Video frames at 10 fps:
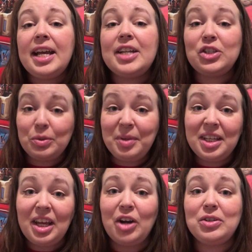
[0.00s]
It's to
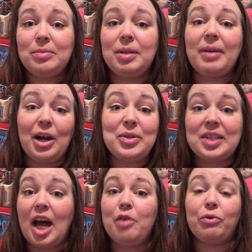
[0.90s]
be there to be by your
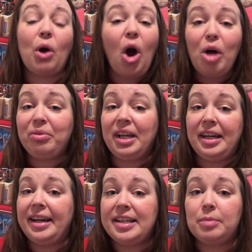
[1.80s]
side for all
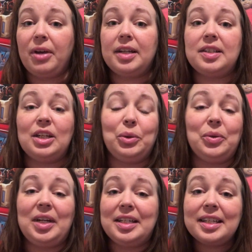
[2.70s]
planning aspects,
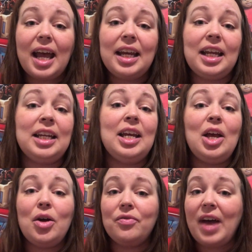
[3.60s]
including dining,
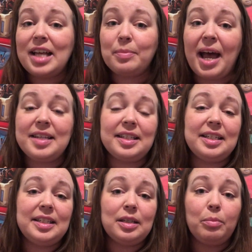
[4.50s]
fast
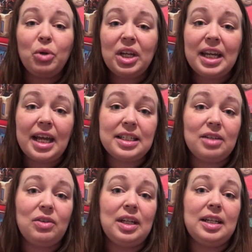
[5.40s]
passes, booking
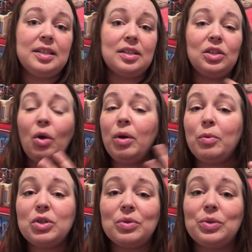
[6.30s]
activities, knowing
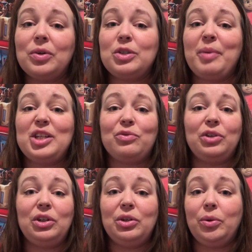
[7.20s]
which resort's best
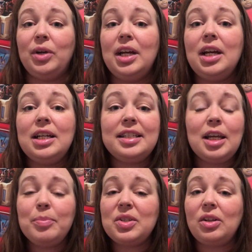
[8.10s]
for you,
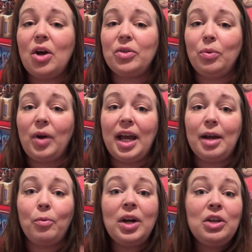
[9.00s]
tips along the
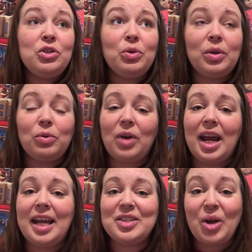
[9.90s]
way, what do you do when it
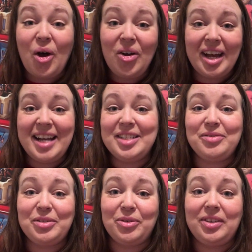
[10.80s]
rains, all kinds
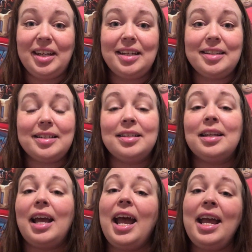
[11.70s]
of different things.
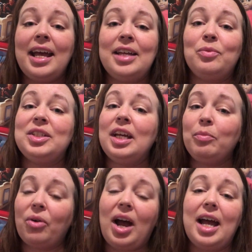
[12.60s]
And we
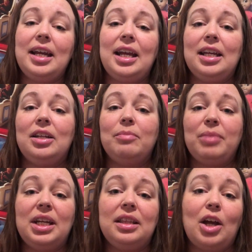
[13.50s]
take pride in
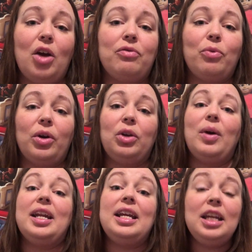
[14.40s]
being there for you
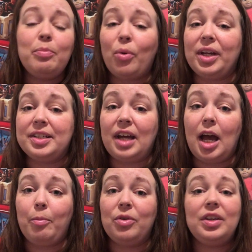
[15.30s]
at any point in
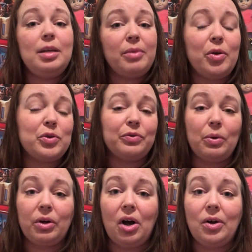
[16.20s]
time with emails or
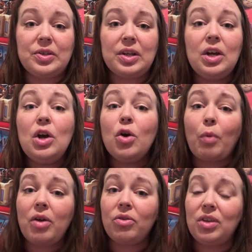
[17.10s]
phone calls,
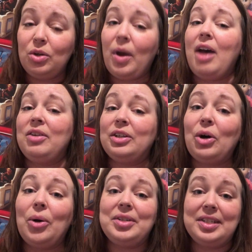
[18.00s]
rather than you having to
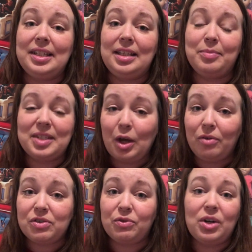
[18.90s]
call Disney
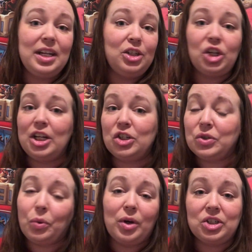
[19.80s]
themselves for any
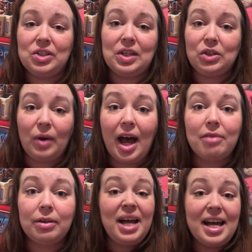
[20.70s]
changes or questions that you
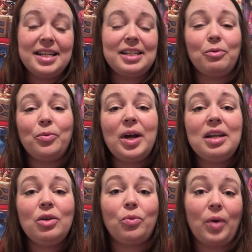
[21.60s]
have. But
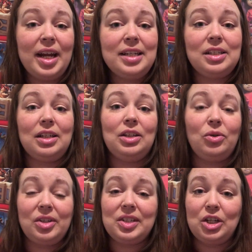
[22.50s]
one great
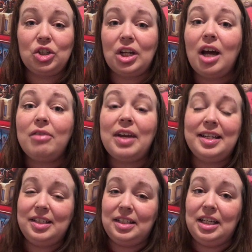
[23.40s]
utilization of
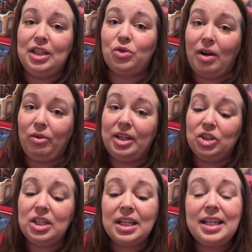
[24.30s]
a Disney travel
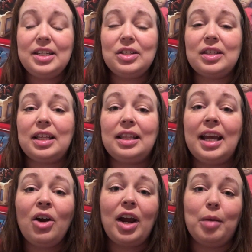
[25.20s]
agent is that
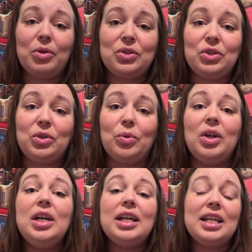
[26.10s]
they are able to
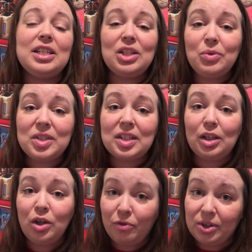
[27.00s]
continuously
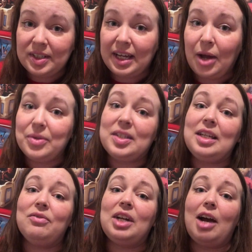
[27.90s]
look for discounts
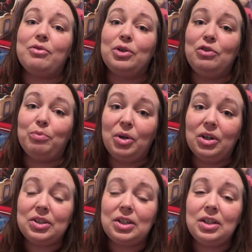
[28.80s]
even after you've
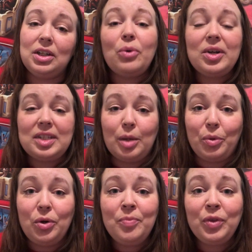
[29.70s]
booked. For
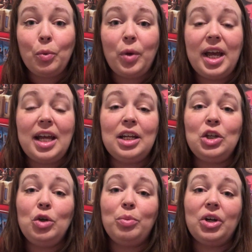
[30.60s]
example, when
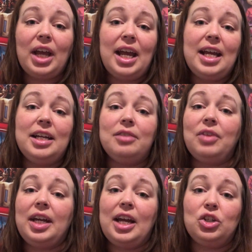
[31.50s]
you book a
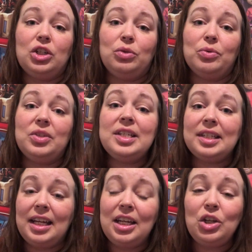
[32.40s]
vacation through
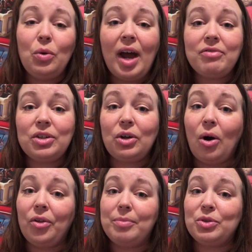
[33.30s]
Disney, you have to
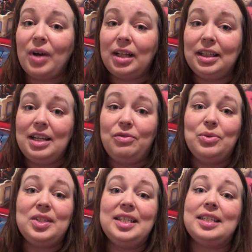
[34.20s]
call them directly if
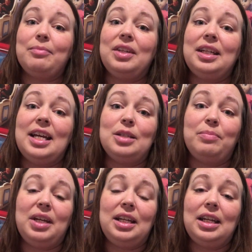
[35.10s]
you see something has
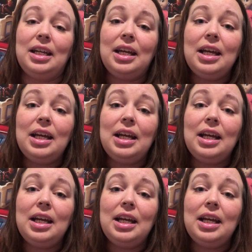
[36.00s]
been